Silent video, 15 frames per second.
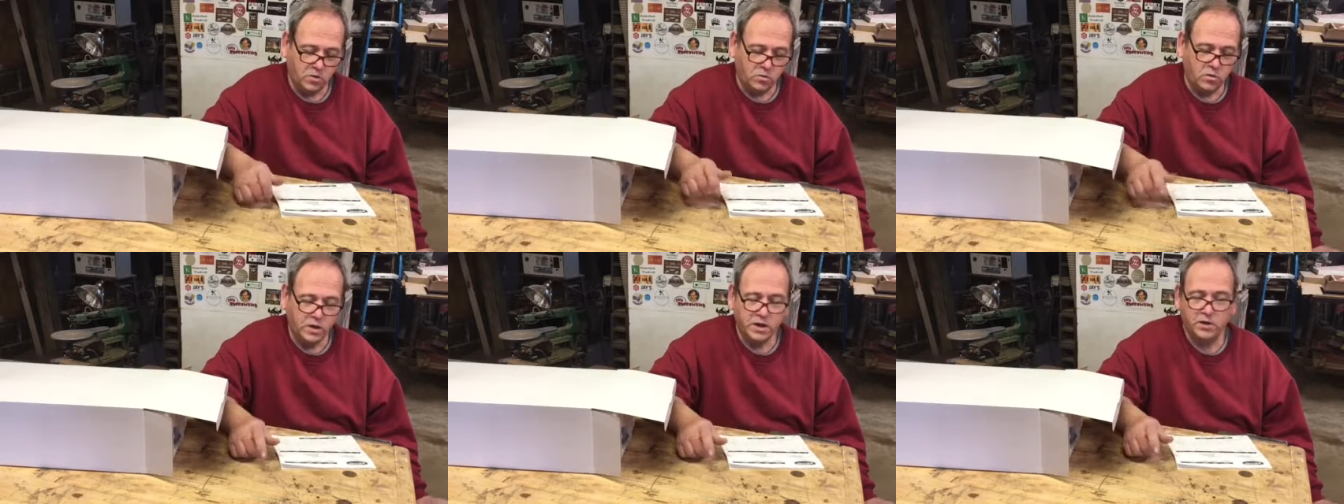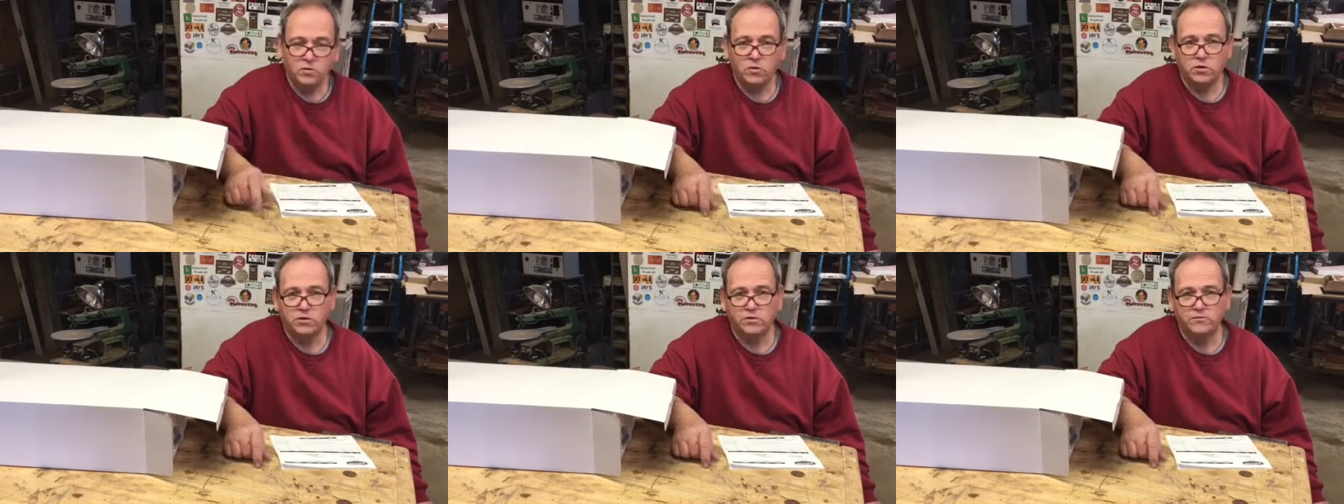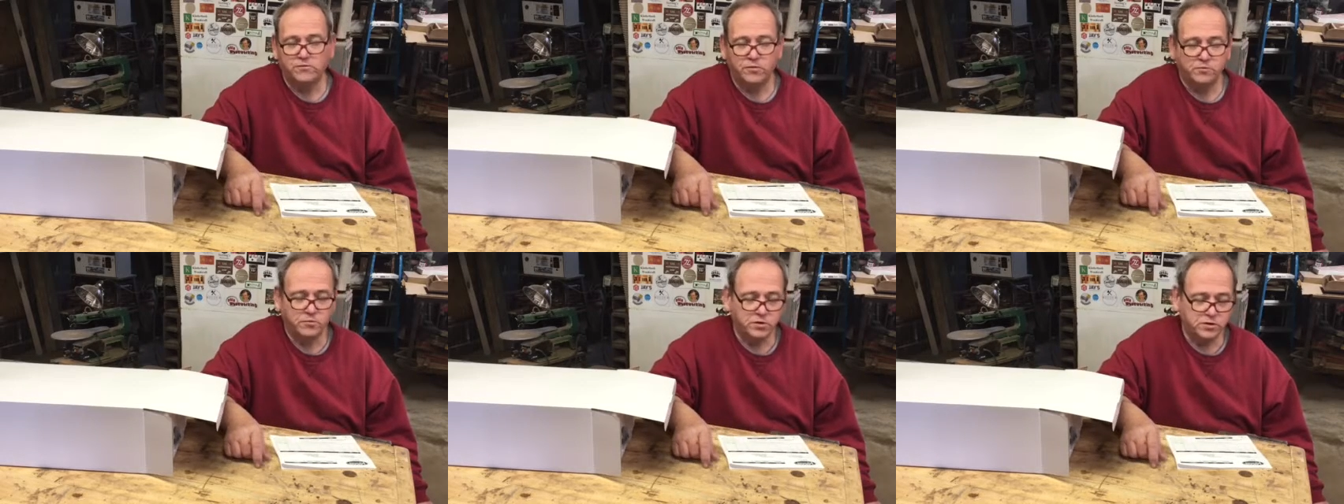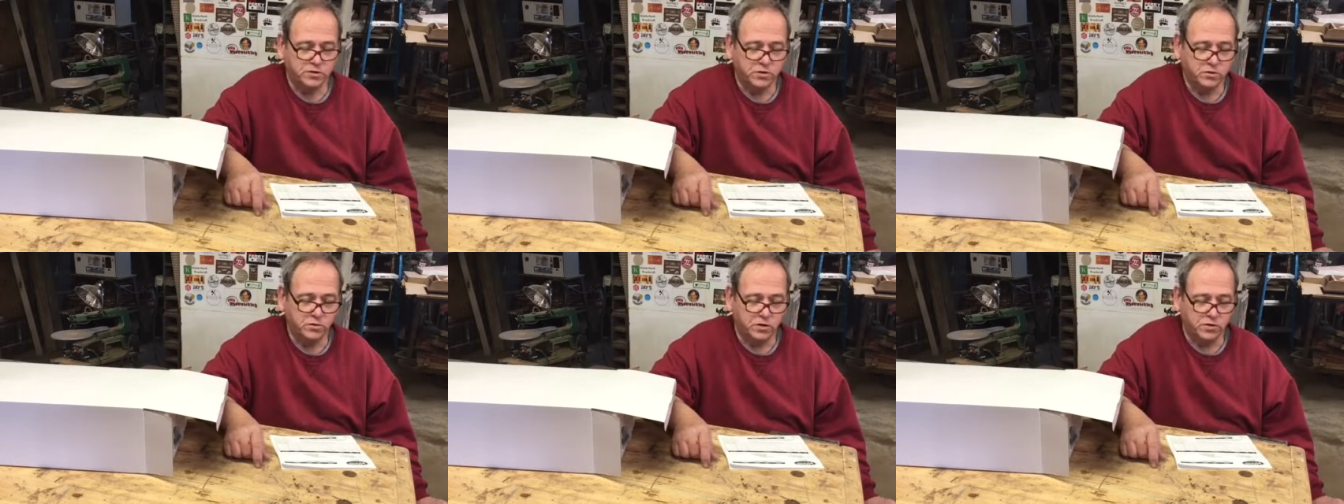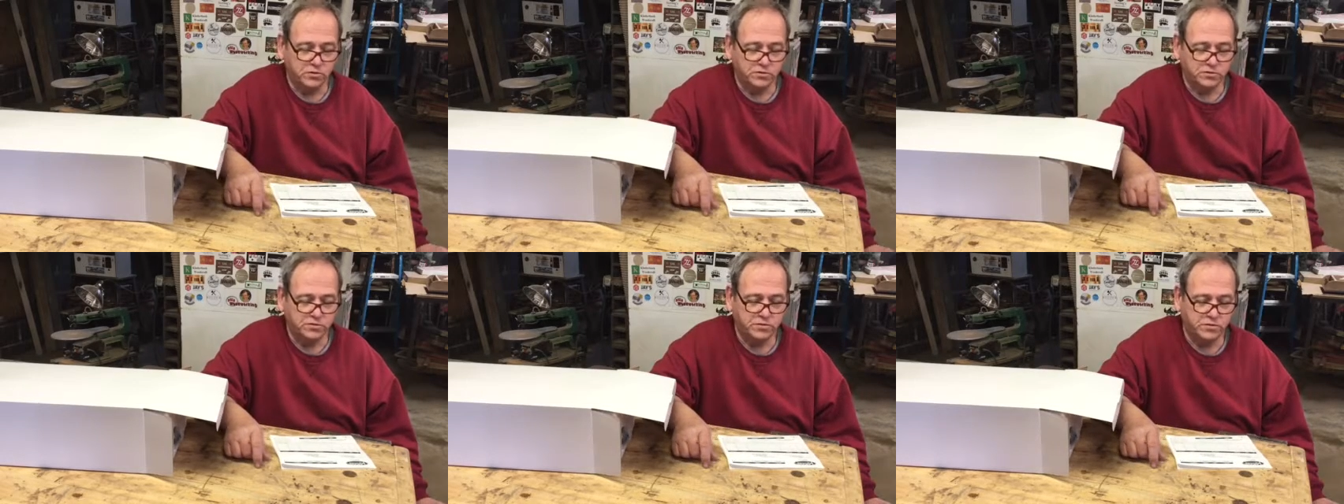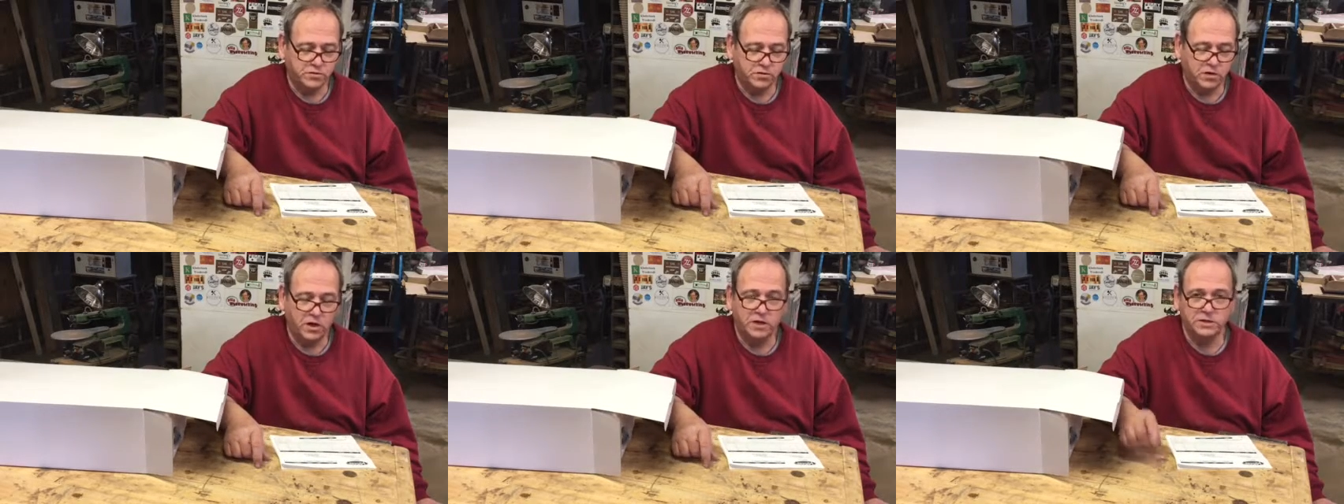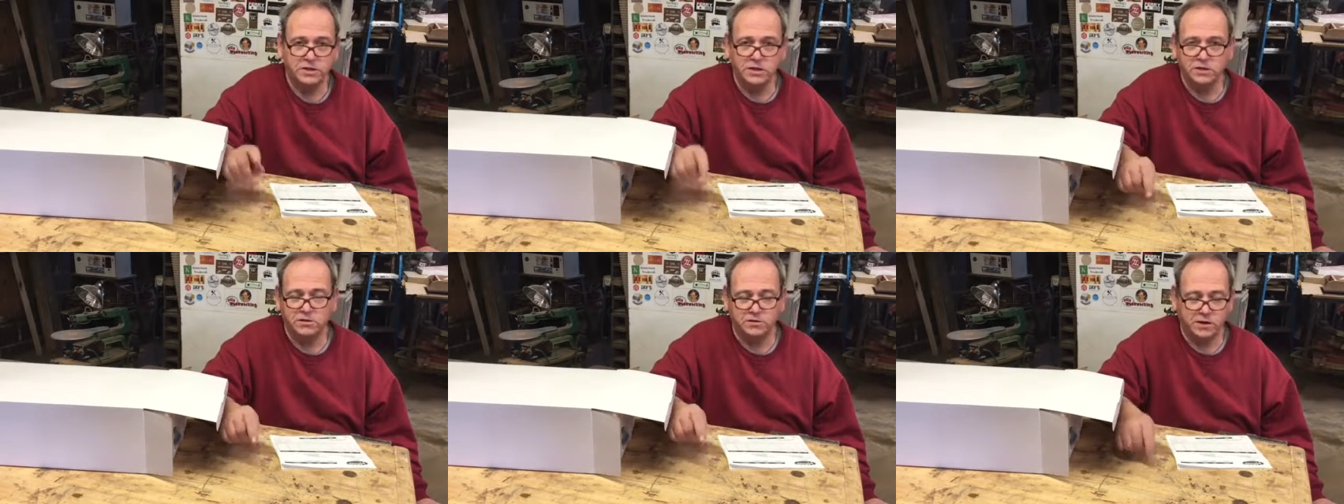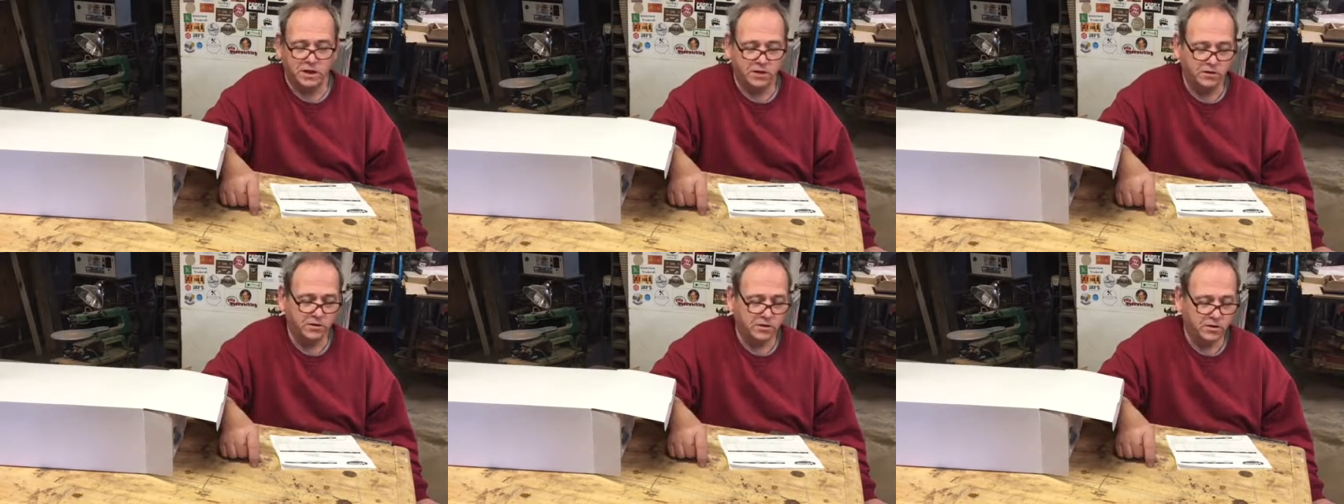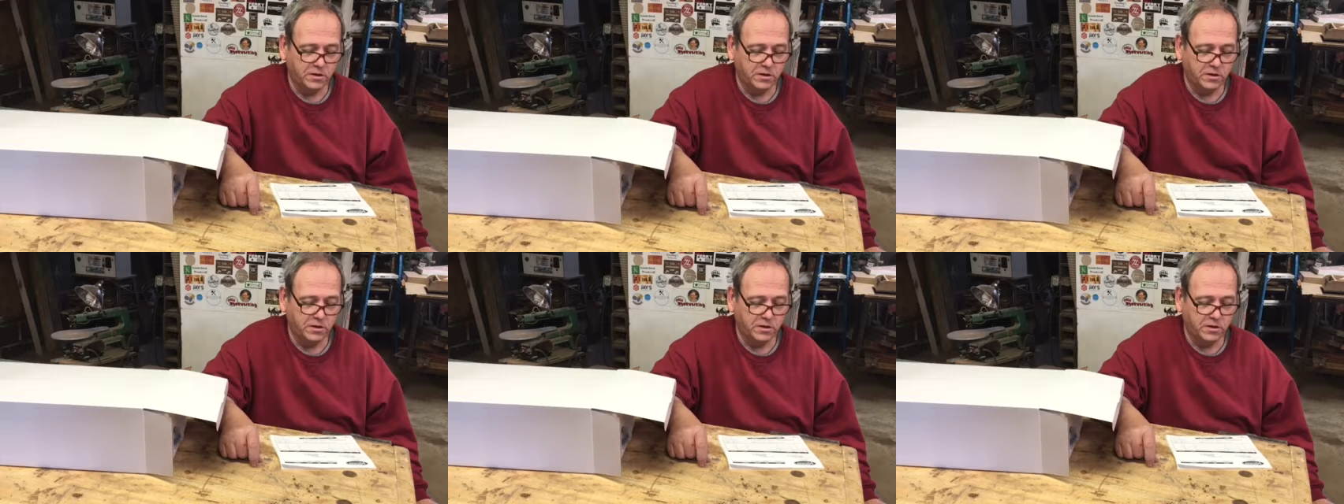what I ordered from Kotula's on the internet